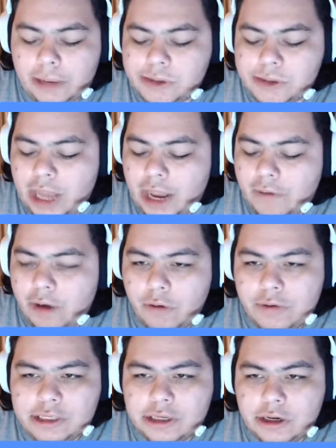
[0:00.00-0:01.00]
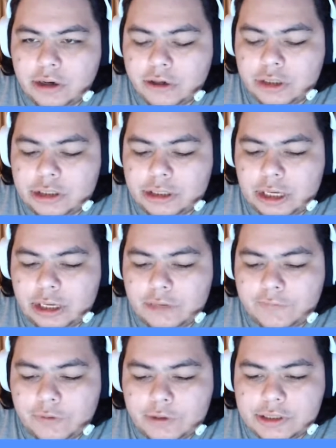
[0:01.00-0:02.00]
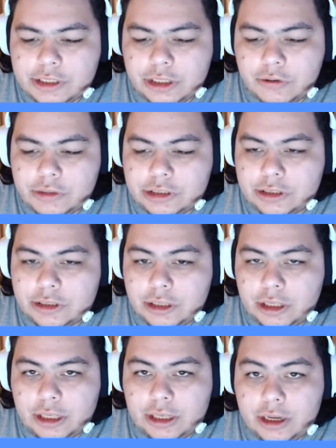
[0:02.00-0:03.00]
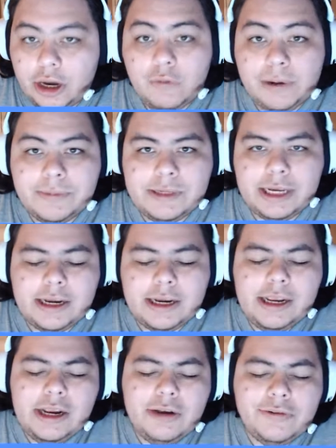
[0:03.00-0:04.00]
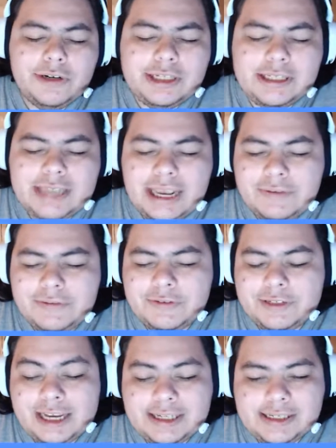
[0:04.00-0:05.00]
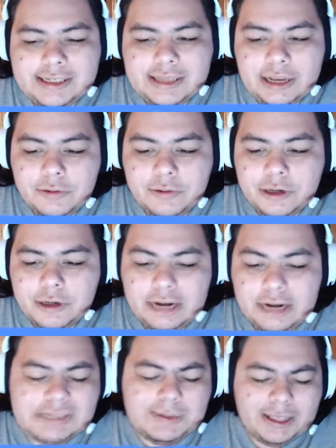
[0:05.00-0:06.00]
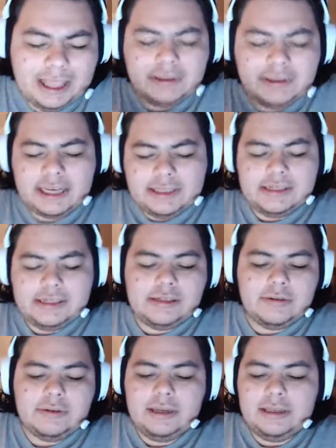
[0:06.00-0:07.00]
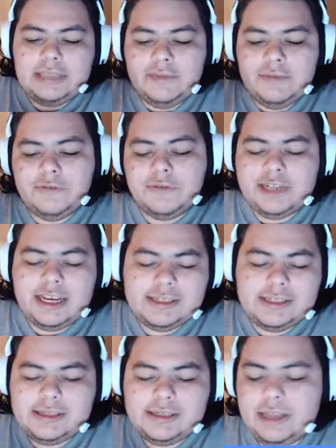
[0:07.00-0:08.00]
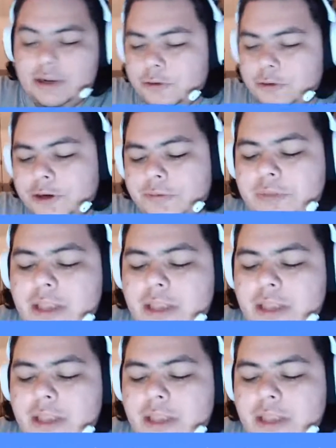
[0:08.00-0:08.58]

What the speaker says: So I would always encourage folks to go to our website, which is davidfortexas.org, and you spell out Texas, so davidfortexas.org.